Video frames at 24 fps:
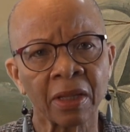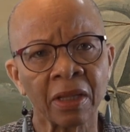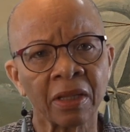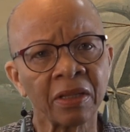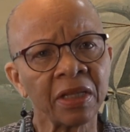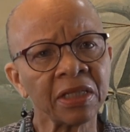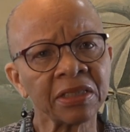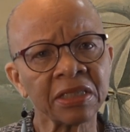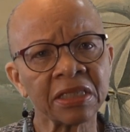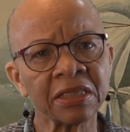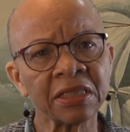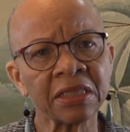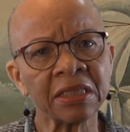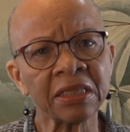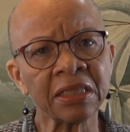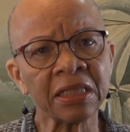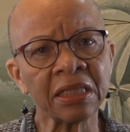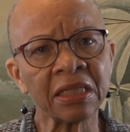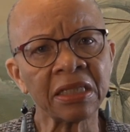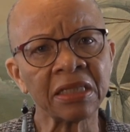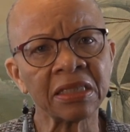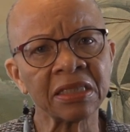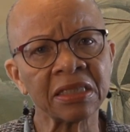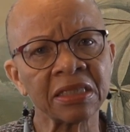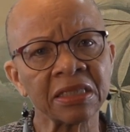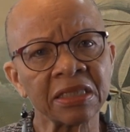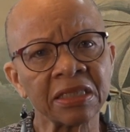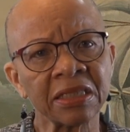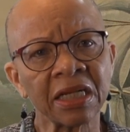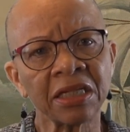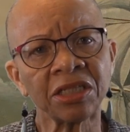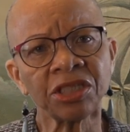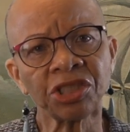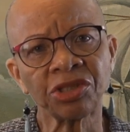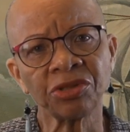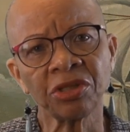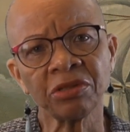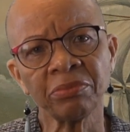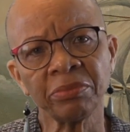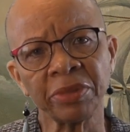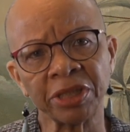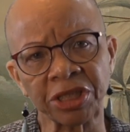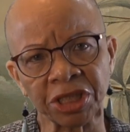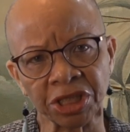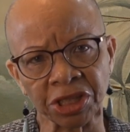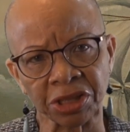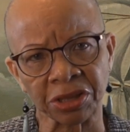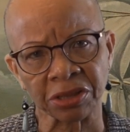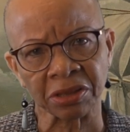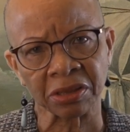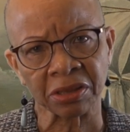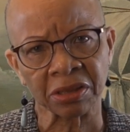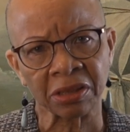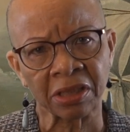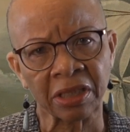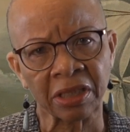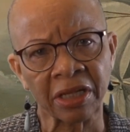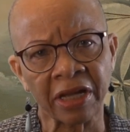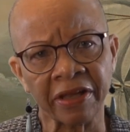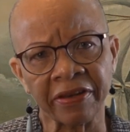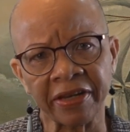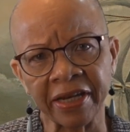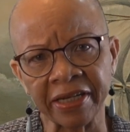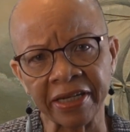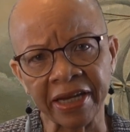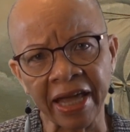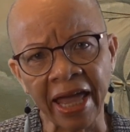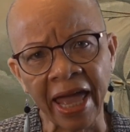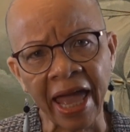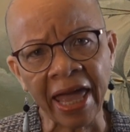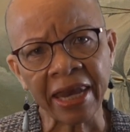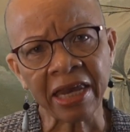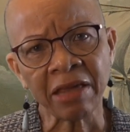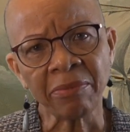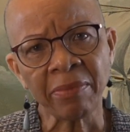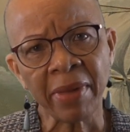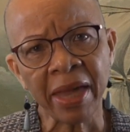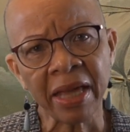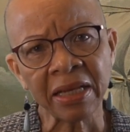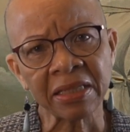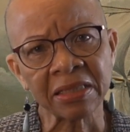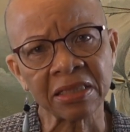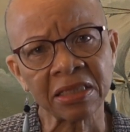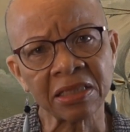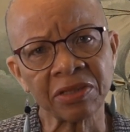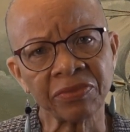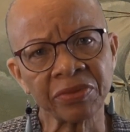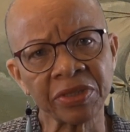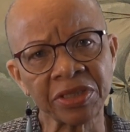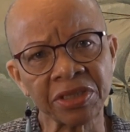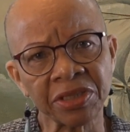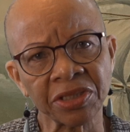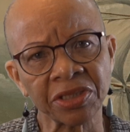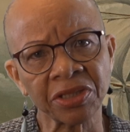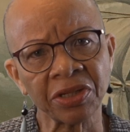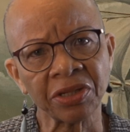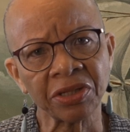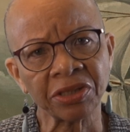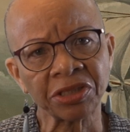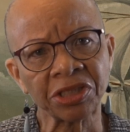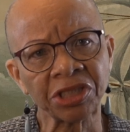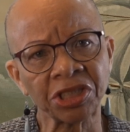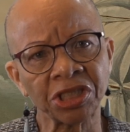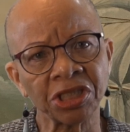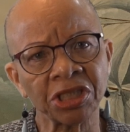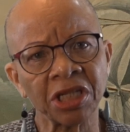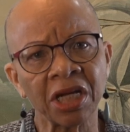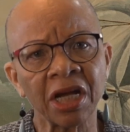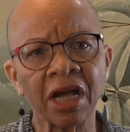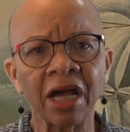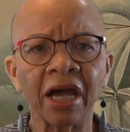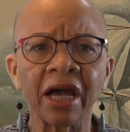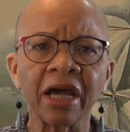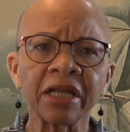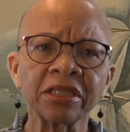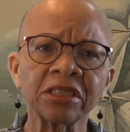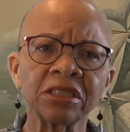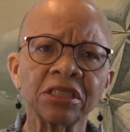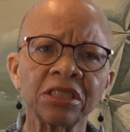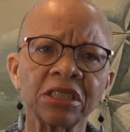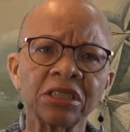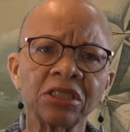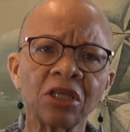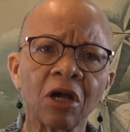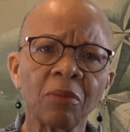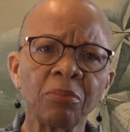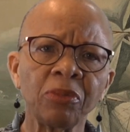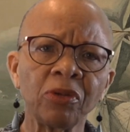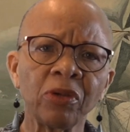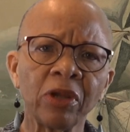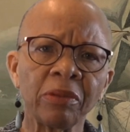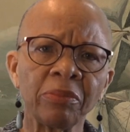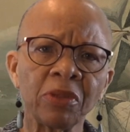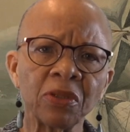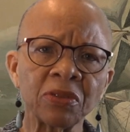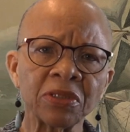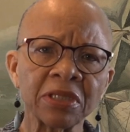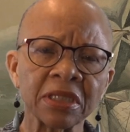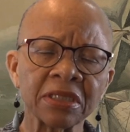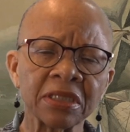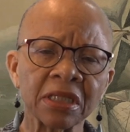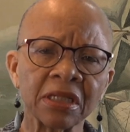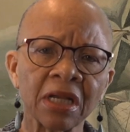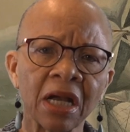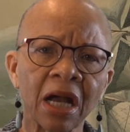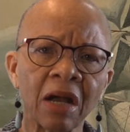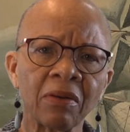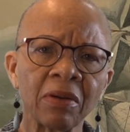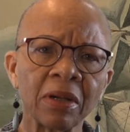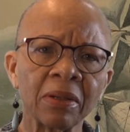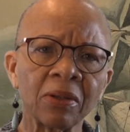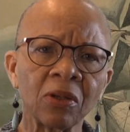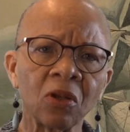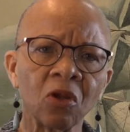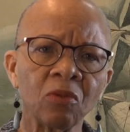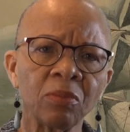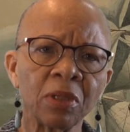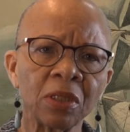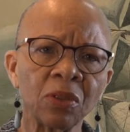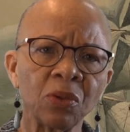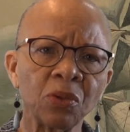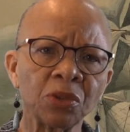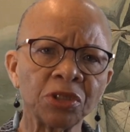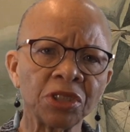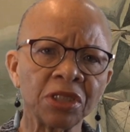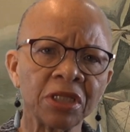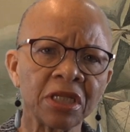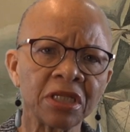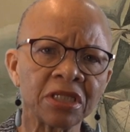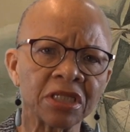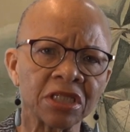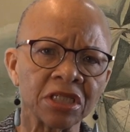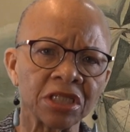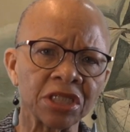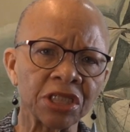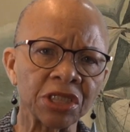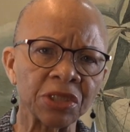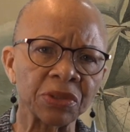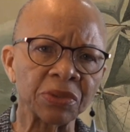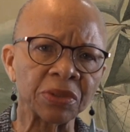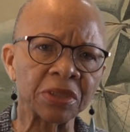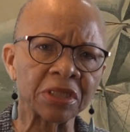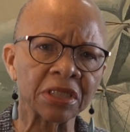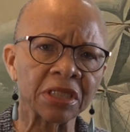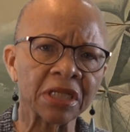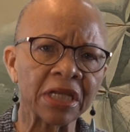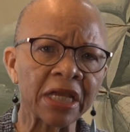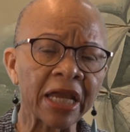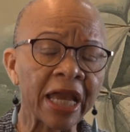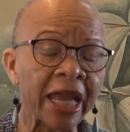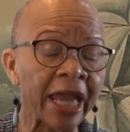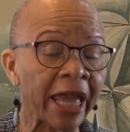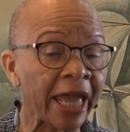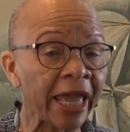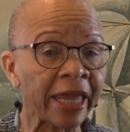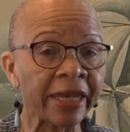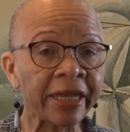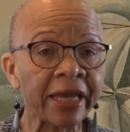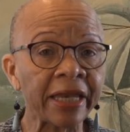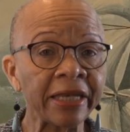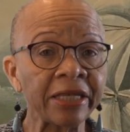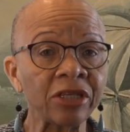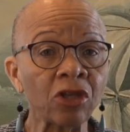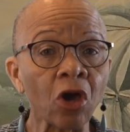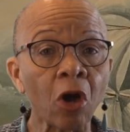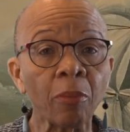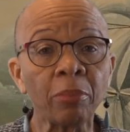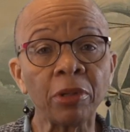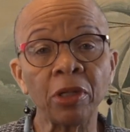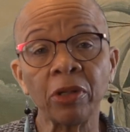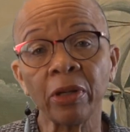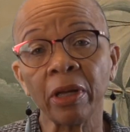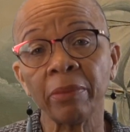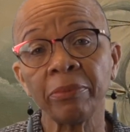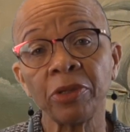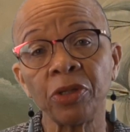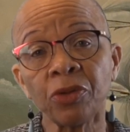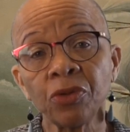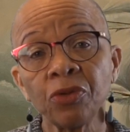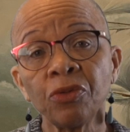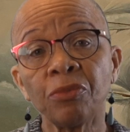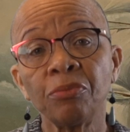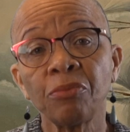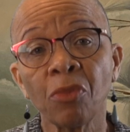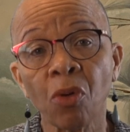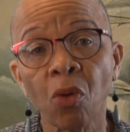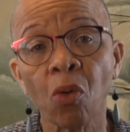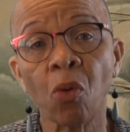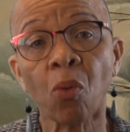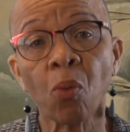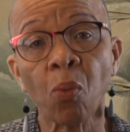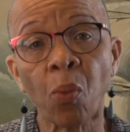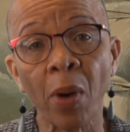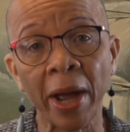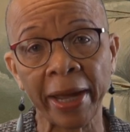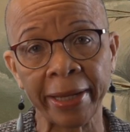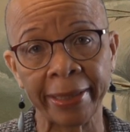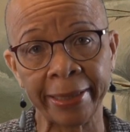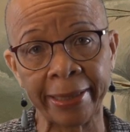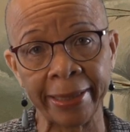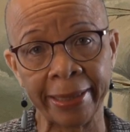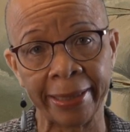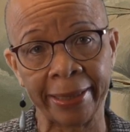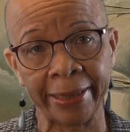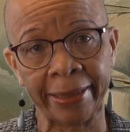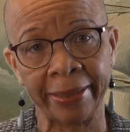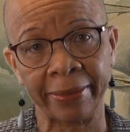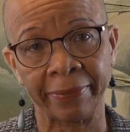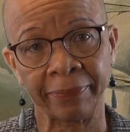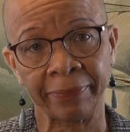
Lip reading: This is indeed a central mission that animates the research at the WMU Sasakawa Global Ocean Institute and at WMU more widely.